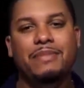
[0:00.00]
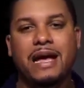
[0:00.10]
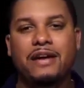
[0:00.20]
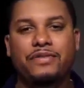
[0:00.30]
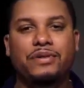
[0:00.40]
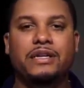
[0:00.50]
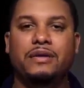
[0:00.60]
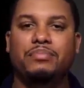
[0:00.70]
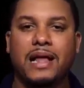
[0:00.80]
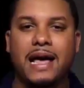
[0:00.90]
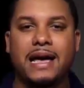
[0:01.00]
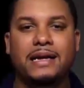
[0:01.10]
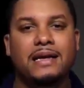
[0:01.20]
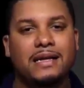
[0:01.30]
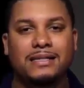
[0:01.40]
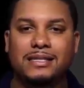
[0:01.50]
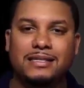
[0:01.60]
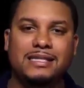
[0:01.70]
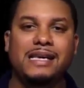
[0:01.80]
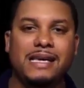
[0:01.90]
effort and apply it to
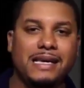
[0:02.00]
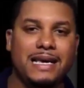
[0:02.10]
D,